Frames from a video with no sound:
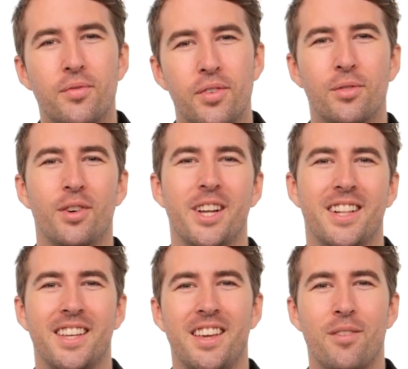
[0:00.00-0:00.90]
feel free to
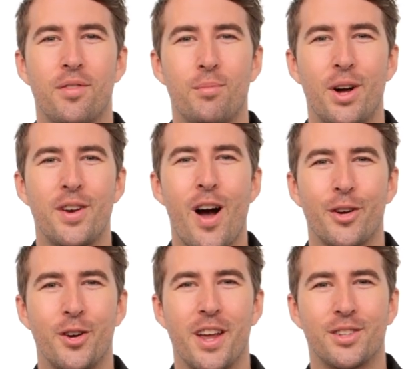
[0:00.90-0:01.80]
click the info button
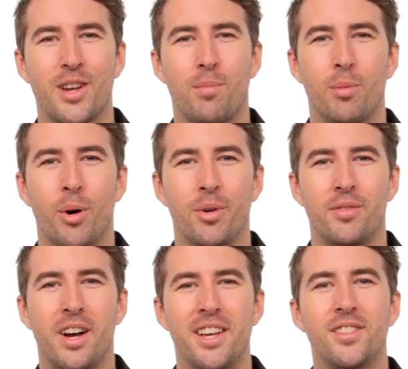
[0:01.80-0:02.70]
on your desktop or mobile
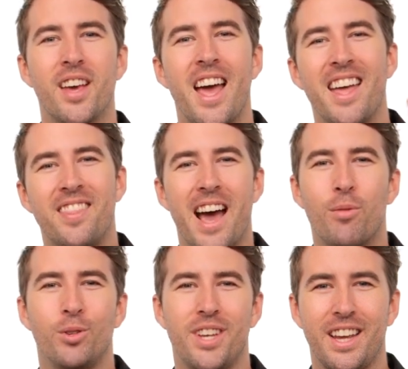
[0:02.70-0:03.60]
device, and that
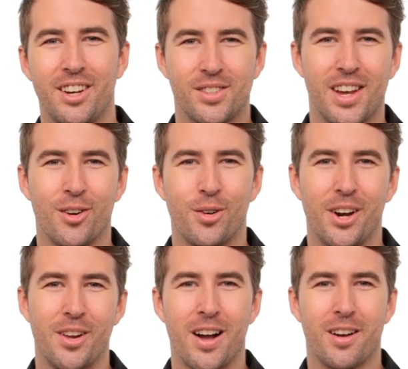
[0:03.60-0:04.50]
will take you to
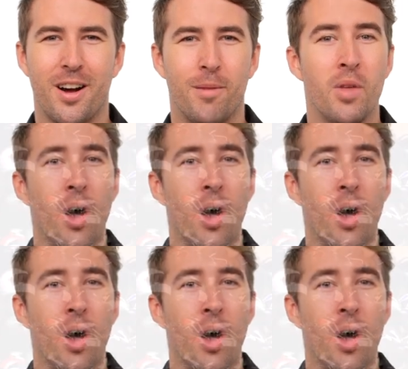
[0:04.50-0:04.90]
CycleGear.com.